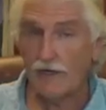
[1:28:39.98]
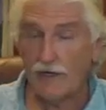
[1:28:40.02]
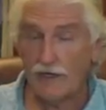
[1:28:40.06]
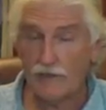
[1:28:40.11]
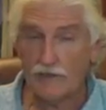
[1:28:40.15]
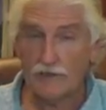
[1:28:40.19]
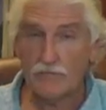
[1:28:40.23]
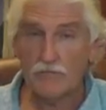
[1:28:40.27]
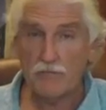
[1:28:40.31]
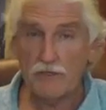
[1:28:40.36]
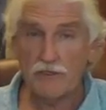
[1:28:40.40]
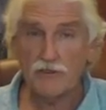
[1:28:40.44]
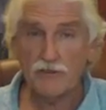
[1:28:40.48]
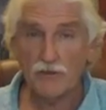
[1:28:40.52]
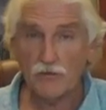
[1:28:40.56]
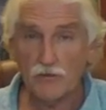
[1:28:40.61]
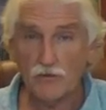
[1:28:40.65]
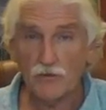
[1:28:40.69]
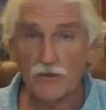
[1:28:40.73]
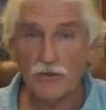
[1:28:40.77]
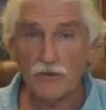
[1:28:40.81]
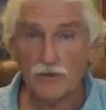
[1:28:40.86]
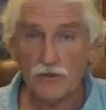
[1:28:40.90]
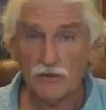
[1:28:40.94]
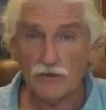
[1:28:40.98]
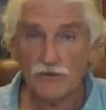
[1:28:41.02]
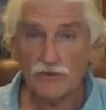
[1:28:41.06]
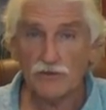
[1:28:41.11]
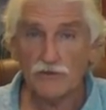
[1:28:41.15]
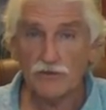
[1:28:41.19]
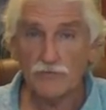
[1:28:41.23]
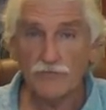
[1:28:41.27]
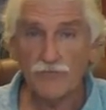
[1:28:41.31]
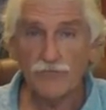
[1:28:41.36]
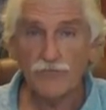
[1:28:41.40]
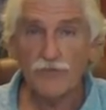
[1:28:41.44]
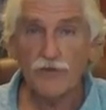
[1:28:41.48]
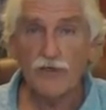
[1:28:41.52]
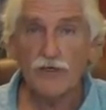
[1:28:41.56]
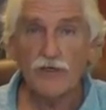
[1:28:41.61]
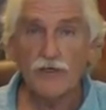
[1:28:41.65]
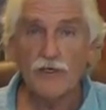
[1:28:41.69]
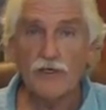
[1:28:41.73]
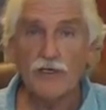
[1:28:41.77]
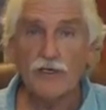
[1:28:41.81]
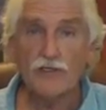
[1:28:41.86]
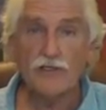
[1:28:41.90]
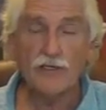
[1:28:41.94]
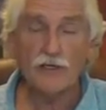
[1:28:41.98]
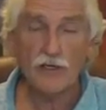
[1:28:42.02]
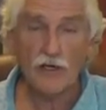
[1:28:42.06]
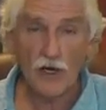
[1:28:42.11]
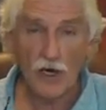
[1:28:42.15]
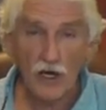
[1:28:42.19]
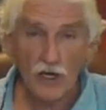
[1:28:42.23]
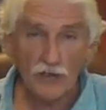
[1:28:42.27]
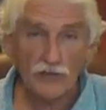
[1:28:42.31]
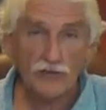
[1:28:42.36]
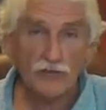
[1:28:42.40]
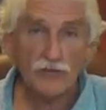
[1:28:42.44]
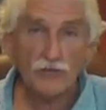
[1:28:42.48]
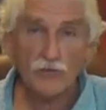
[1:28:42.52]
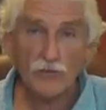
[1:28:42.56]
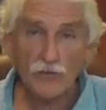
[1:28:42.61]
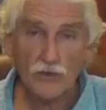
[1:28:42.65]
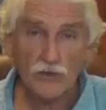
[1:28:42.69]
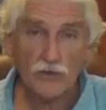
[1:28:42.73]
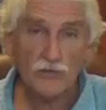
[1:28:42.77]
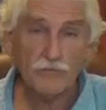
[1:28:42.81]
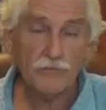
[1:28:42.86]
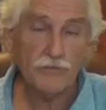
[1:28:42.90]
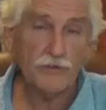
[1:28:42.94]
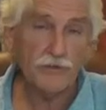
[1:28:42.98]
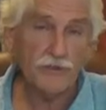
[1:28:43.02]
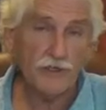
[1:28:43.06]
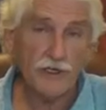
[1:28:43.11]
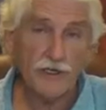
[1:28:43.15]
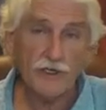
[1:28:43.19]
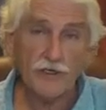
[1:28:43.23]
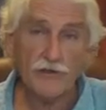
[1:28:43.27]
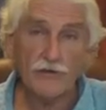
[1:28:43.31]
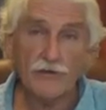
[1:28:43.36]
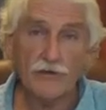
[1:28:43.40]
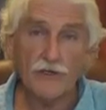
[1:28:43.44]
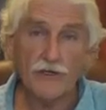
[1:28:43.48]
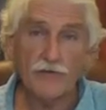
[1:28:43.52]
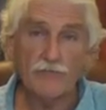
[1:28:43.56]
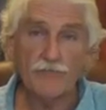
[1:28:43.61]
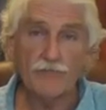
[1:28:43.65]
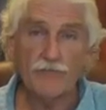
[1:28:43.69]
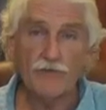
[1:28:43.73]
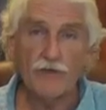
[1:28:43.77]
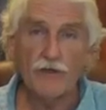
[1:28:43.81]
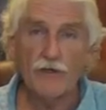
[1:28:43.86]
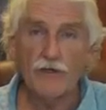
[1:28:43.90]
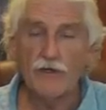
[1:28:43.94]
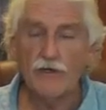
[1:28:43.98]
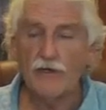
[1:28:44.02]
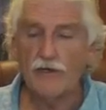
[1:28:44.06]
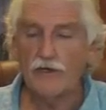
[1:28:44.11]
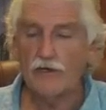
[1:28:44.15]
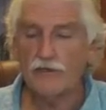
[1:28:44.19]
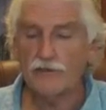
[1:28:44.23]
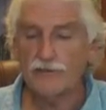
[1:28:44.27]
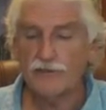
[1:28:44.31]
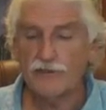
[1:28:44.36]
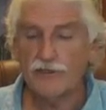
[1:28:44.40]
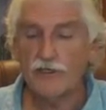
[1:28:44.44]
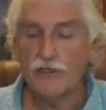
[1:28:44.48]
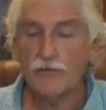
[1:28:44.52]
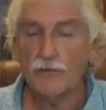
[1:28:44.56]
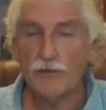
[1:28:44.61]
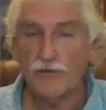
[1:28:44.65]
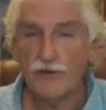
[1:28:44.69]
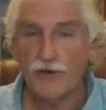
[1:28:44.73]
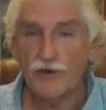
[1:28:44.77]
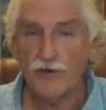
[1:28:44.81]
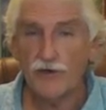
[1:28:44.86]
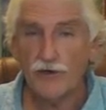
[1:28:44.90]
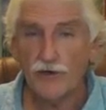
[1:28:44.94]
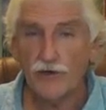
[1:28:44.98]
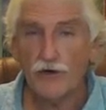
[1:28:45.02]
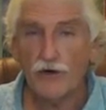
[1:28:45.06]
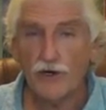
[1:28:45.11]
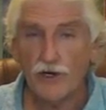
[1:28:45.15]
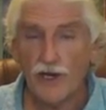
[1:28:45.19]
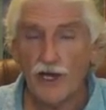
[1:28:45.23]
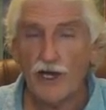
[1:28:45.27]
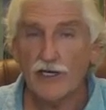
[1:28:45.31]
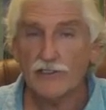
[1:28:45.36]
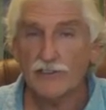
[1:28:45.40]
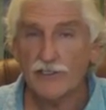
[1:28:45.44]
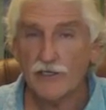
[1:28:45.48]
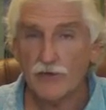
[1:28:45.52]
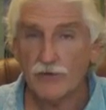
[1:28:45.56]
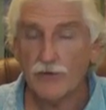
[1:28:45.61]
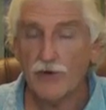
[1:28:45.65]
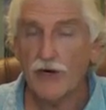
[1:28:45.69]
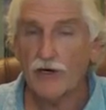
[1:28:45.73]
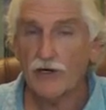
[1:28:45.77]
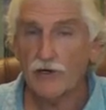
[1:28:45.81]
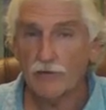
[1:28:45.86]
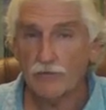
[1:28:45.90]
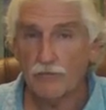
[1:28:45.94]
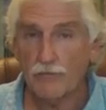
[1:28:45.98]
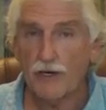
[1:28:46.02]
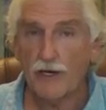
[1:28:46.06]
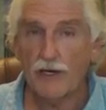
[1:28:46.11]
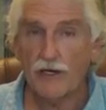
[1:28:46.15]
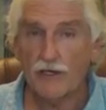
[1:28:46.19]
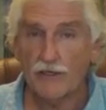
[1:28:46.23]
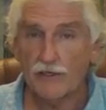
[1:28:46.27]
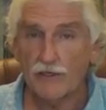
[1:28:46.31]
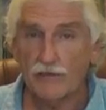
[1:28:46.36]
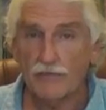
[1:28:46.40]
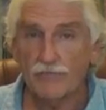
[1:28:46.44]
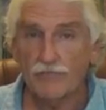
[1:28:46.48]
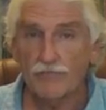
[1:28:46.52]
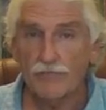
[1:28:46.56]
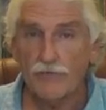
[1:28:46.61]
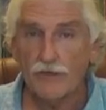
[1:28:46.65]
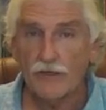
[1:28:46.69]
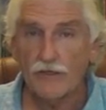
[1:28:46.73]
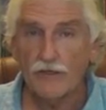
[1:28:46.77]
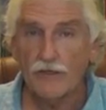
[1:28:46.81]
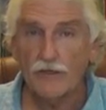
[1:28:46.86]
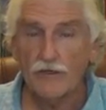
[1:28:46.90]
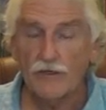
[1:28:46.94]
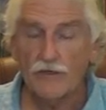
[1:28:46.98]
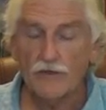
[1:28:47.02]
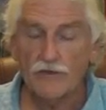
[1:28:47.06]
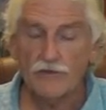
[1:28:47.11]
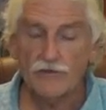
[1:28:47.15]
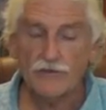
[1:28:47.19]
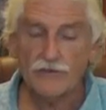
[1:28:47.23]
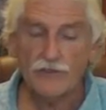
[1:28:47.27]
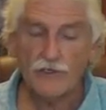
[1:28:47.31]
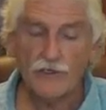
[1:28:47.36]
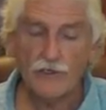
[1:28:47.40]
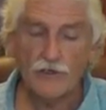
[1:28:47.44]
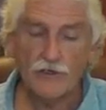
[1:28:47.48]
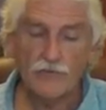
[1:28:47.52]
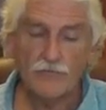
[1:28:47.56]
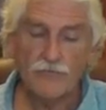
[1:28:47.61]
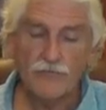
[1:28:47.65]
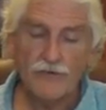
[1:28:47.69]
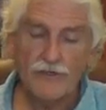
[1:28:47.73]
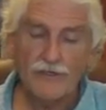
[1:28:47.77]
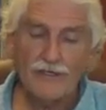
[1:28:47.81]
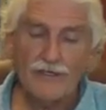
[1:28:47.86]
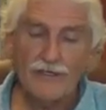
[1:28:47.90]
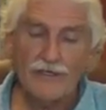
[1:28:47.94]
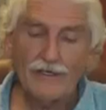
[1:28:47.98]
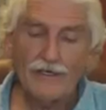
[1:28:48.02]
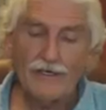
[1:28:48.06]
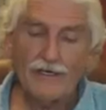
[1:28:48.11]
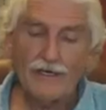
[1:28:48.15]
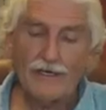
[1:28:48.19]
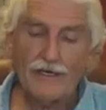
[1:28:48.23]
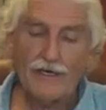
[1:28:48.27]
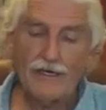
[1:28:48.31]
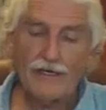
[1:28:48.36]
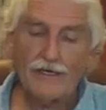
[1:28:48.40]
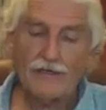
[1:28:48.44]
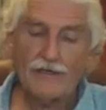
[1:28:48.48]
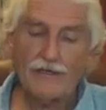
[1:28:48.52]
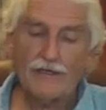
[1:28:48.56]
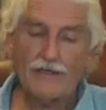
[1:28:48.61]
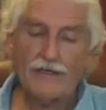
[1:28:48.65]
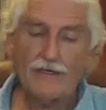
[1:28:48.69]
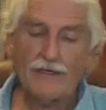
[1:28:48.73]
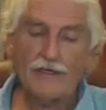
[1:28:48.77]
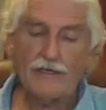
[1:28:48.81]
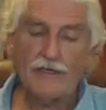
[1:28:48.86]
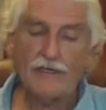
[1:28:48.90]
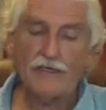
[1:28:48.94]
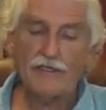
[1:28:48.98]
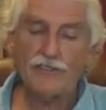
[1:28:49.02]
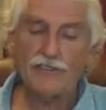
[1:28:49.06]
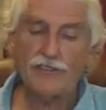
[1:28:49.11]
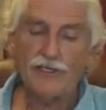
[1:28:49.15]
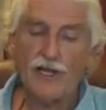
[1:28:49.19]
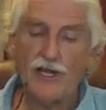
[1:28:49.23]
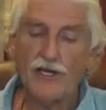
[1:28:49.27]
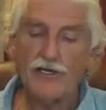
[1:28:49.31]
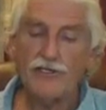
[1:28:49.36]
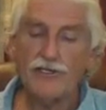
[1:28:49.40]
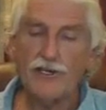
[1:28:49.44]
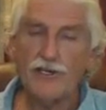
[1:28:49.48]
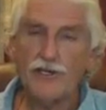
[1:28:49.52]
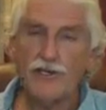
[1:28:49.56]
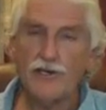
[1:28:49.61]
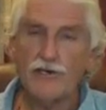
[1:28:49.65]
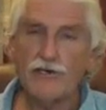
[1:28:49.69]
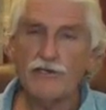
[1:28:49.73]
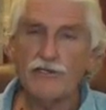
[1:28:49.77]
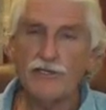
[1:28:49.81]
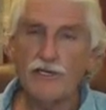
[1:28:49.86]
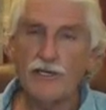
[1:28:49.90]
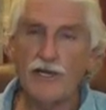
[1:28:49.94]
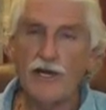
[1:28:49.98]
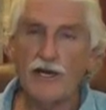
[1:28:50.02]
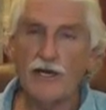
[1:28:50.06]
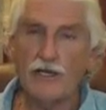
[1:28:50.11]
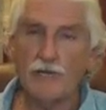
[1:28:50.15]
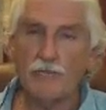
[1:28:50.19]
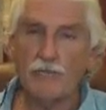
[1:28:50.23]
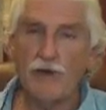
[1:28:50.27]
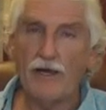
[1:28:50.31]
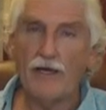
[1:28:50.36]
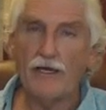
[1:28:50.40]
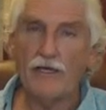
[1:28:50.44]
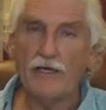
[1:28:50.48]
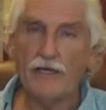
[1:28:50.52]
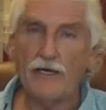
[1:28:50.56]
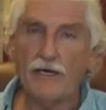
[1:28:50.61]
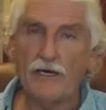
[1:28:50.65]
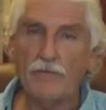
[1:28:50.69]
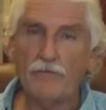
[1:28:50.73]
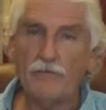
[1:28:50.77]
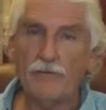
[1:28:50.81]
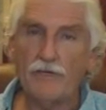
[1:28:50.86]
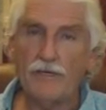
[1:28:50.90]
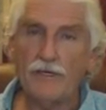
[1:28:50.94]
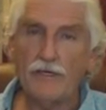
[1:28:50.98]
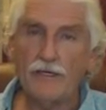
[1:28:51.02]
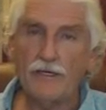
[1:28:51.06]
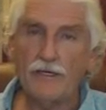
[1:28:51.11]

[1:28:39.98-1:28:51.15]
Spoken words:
in the mental worlds, in the causal world particularly, it is still within your Akashic record bank. So changing your genetic makeup